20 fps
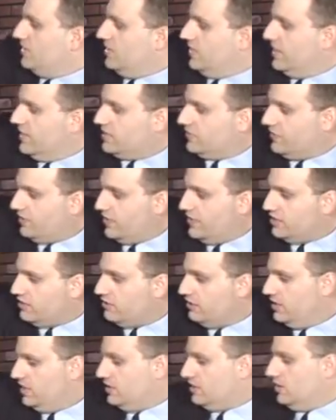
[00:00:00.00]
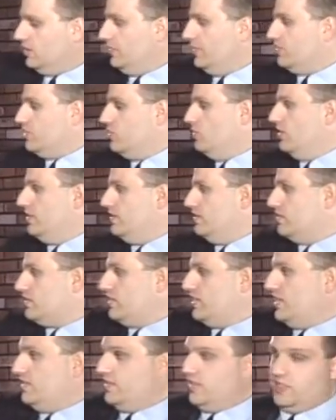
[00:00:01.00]
It's very critical that you
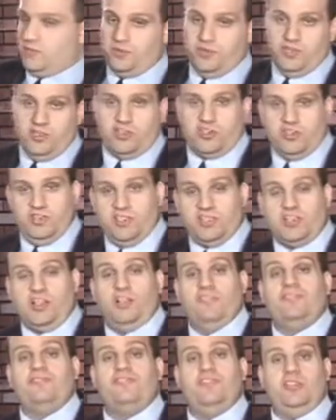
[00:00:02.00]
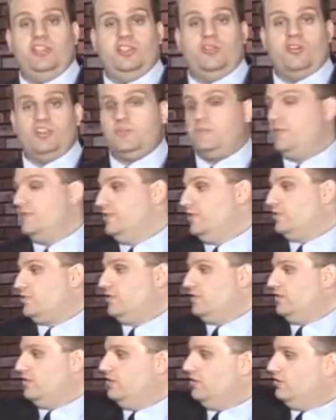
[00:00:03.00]
understand this position. It's called Philidor's
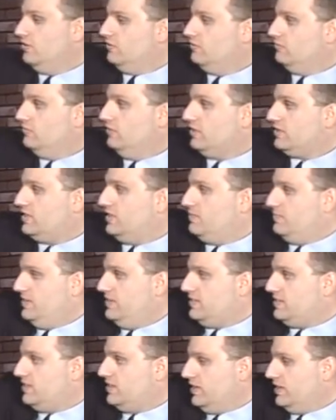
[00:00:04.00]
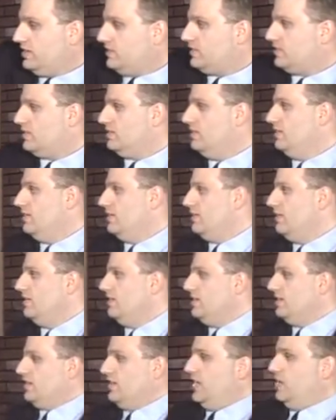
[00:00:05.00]
position. Rook to b6,
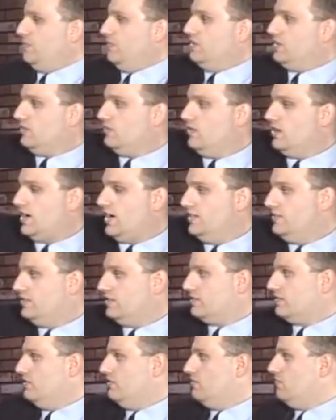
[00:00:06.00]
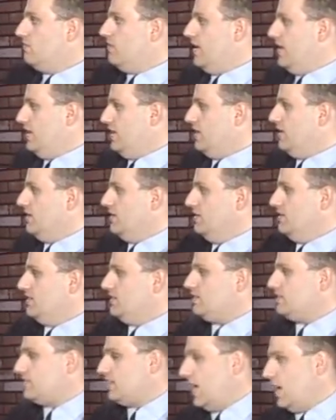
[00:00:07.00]
keeping the rook on the third rank,
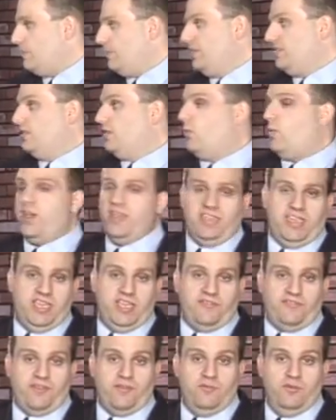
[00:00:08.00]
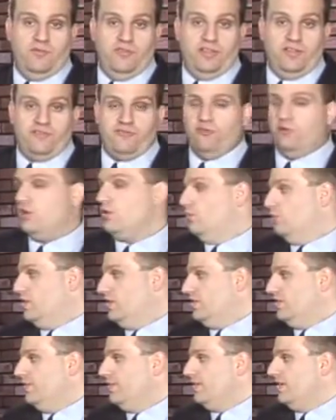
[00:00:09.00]
stopping the white king from moving
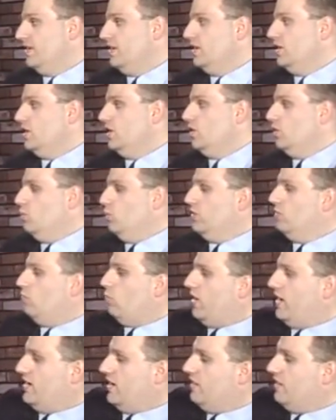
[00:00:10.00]
forward. When white